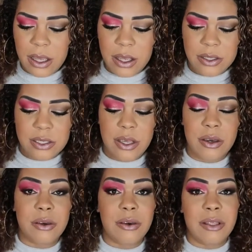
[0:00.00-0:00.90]

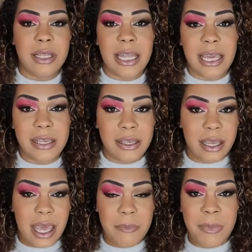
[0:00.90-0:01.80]
Also, like
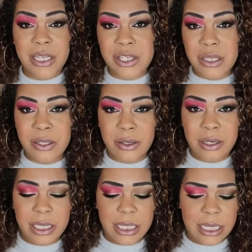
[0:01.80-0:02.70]
I mentioned
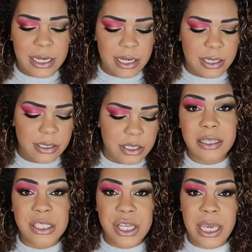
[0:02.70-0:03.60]
earlier,
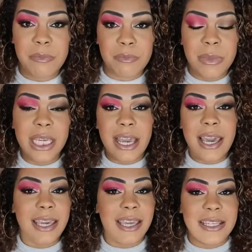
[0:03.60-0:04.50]
the shade
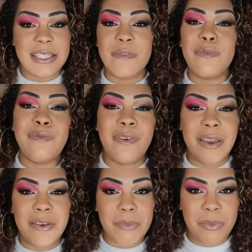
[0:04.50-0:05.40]
Mikai, it's a
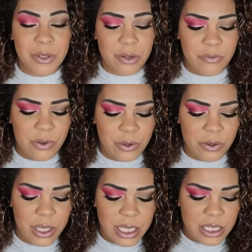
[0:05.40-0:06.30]
very
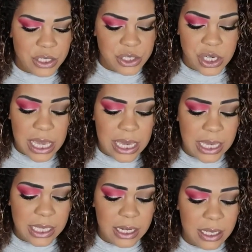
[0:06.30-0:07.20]
beautiful
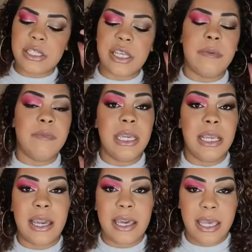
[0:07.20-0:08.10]
shade. The shade
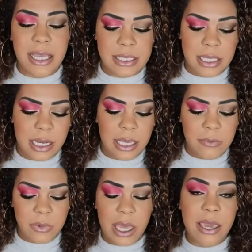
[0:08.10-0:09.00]
Mikai is
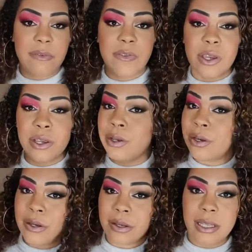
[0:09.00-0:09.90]
named after
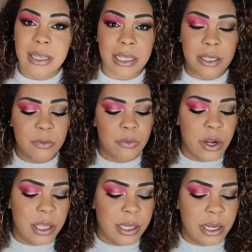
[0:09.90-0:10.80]
her little
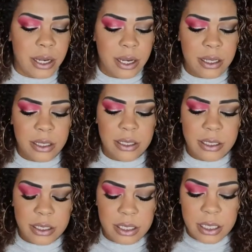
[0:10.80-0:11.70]
brother,
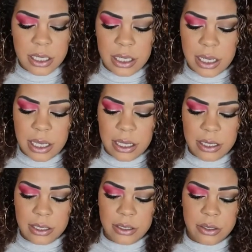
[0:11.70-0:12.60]

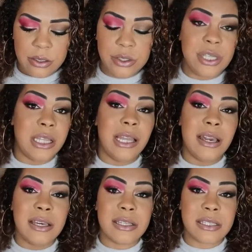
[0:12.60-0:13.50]
who she
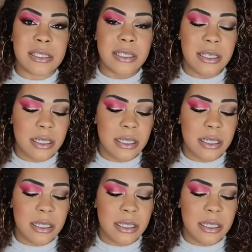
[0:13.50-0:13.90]
lost